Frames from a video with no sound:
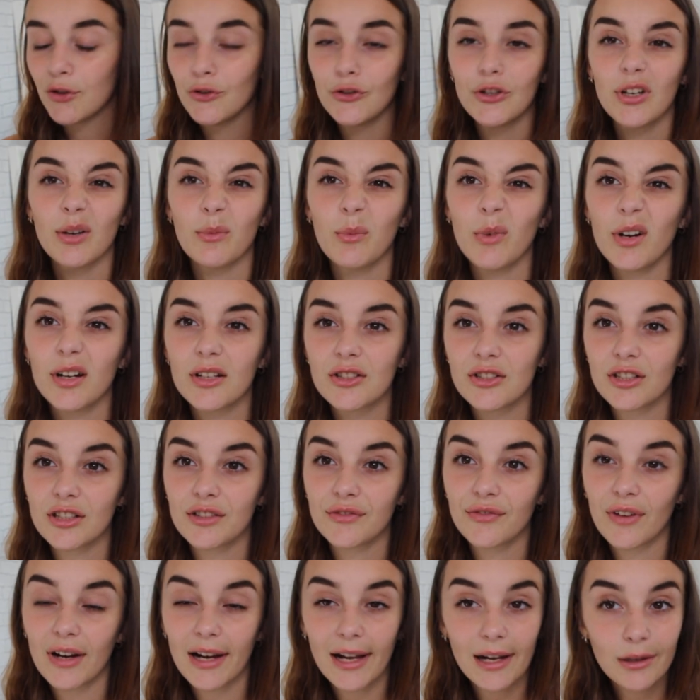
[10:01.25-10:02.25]
You can wear it
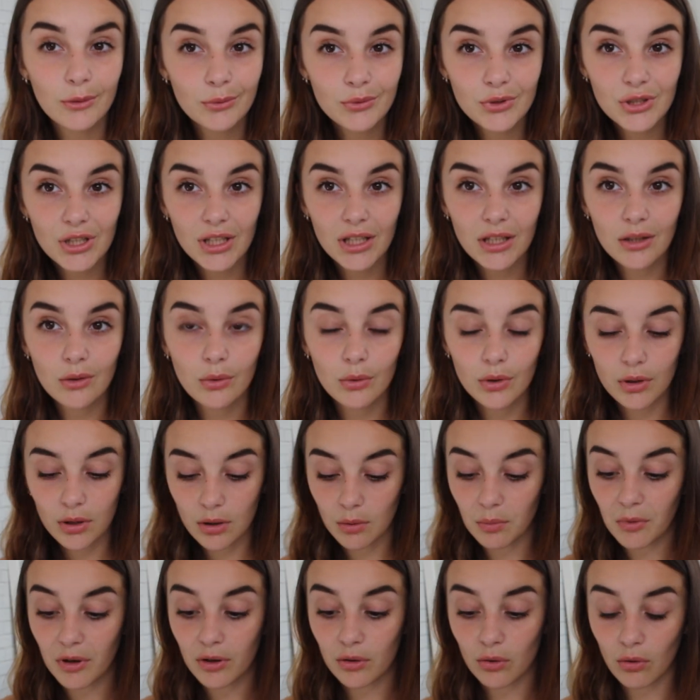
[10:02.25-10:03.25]
just for lounging or you
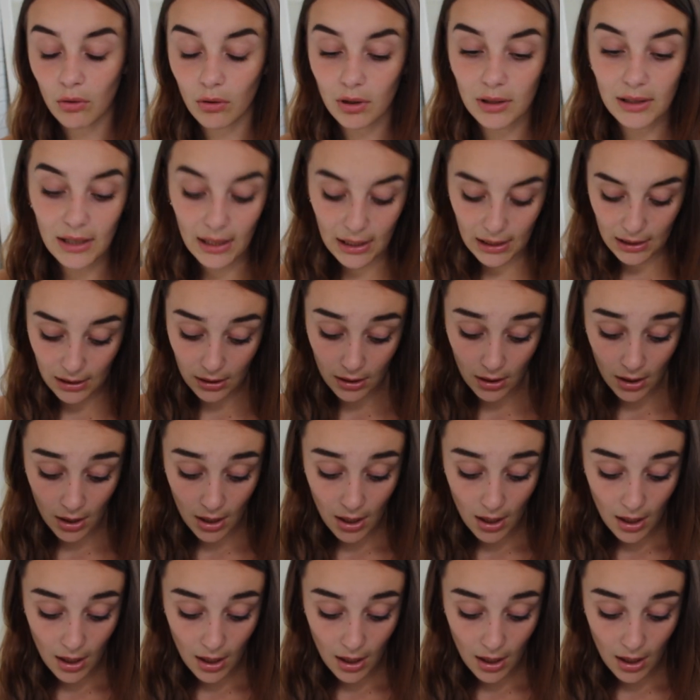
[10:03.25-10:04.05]
can wear it on holiday.